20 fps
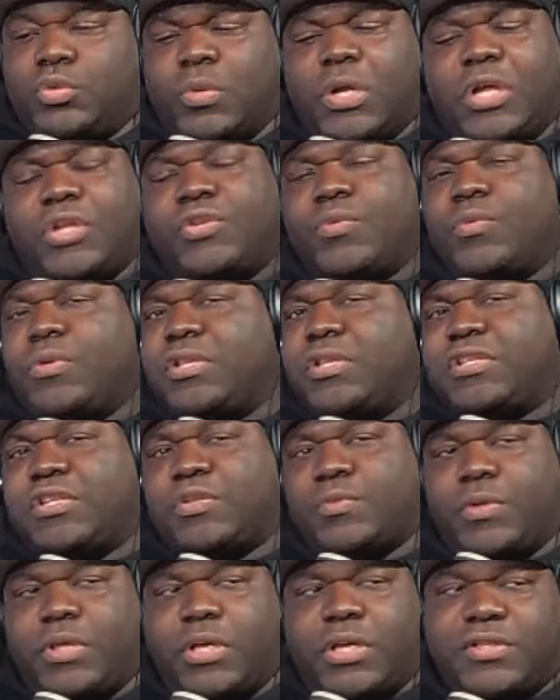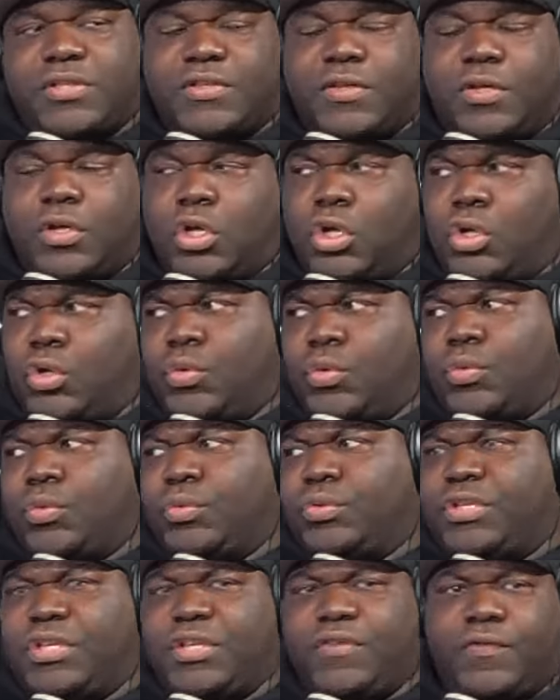We're not doing this because we think it's a
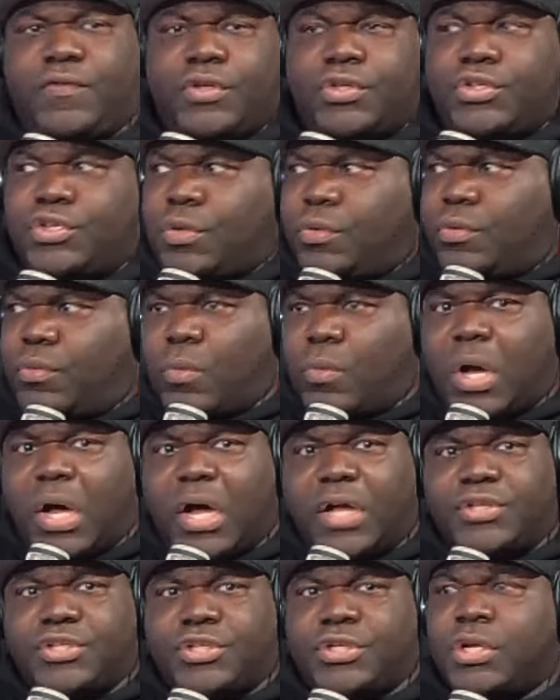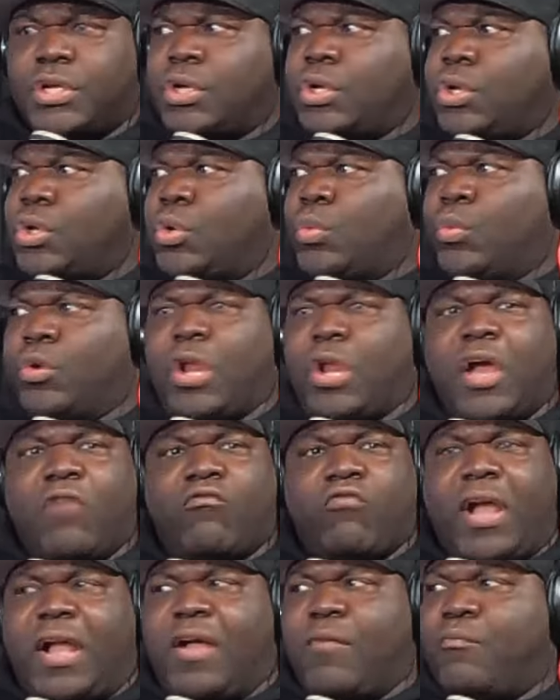cool TV show to watch. We're
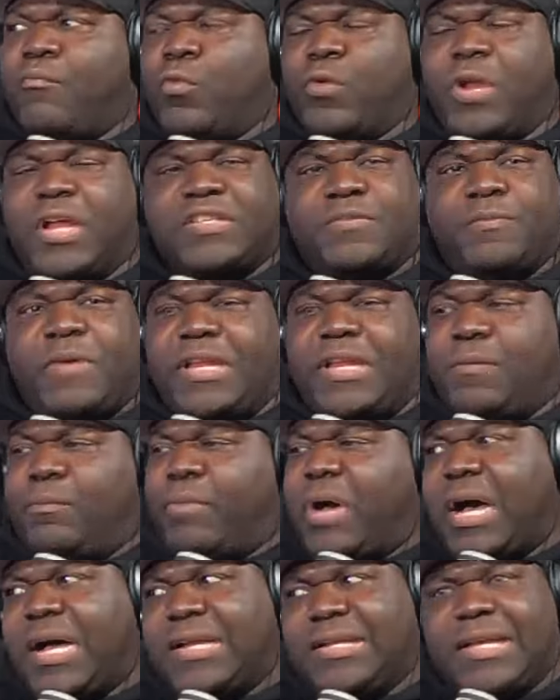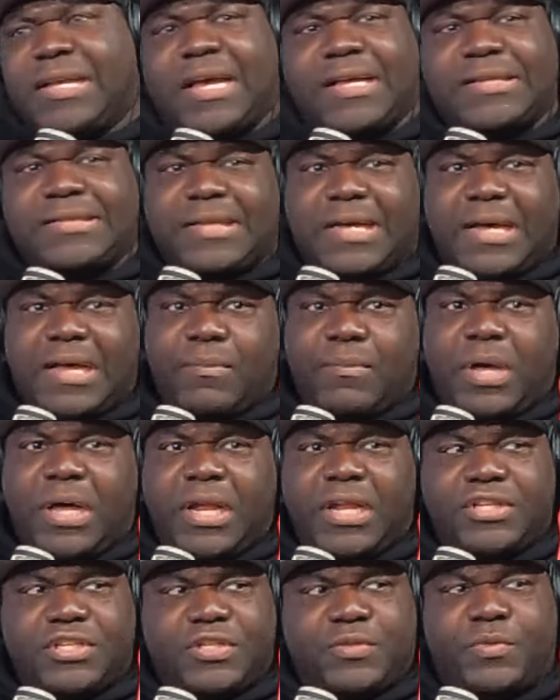not spending podcast time
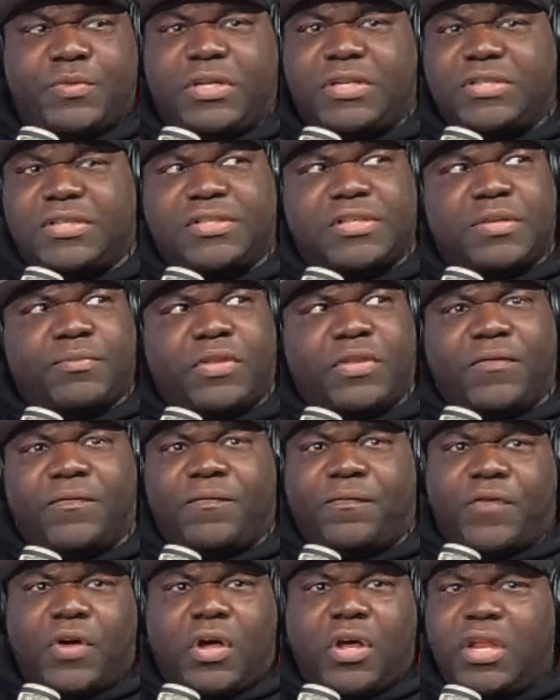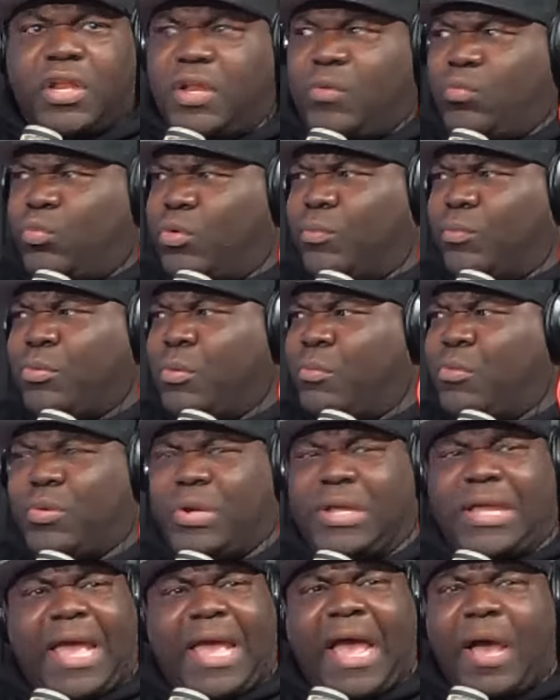on it just because it's something fun and we're
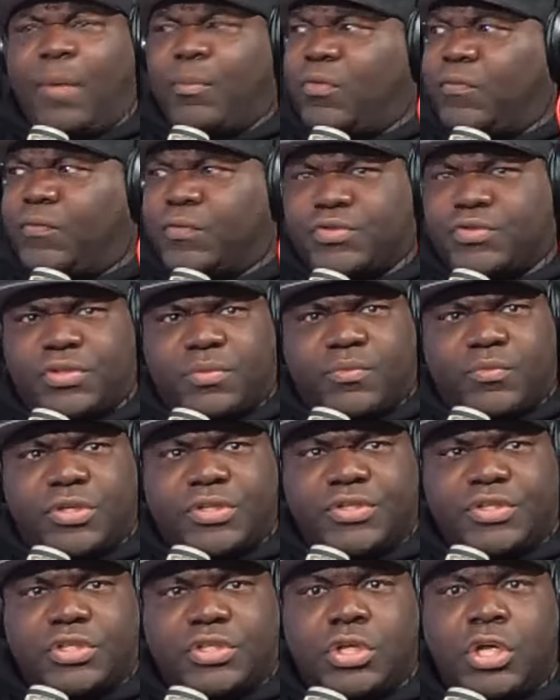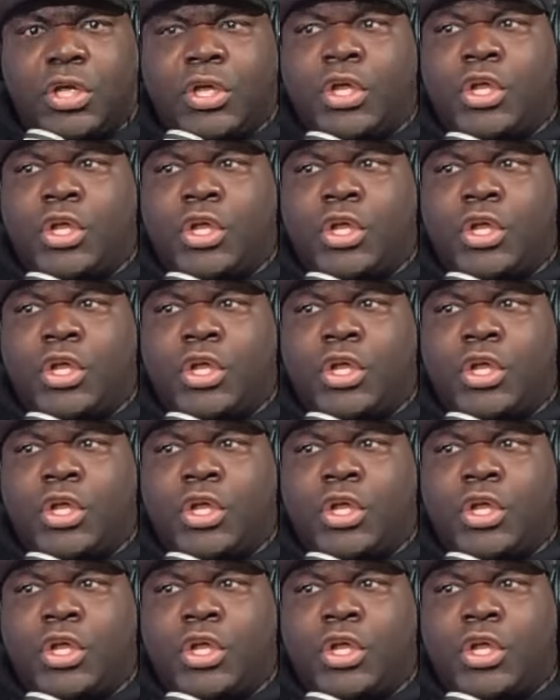promoting Apple for some reason.